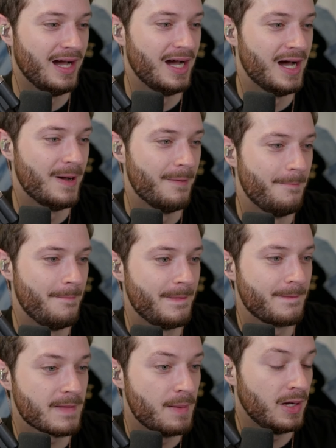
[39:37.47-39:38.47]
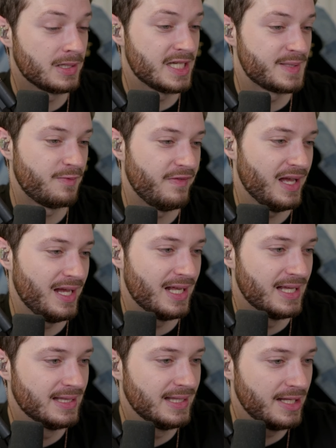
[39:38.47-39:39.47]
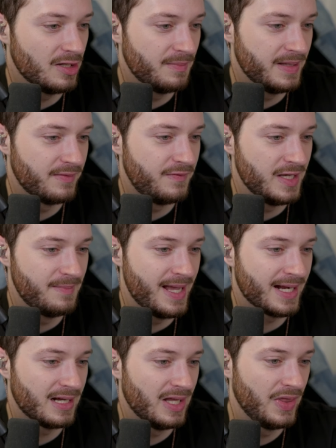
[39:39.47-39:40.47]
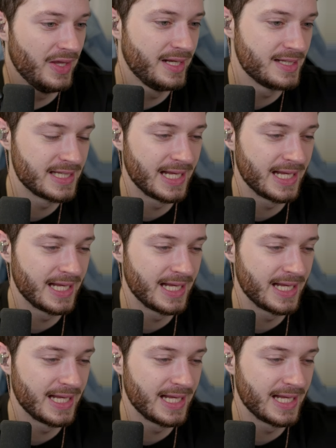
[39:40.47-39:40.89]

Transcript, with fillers: Um, Monk does provide a little bit of feedback on things.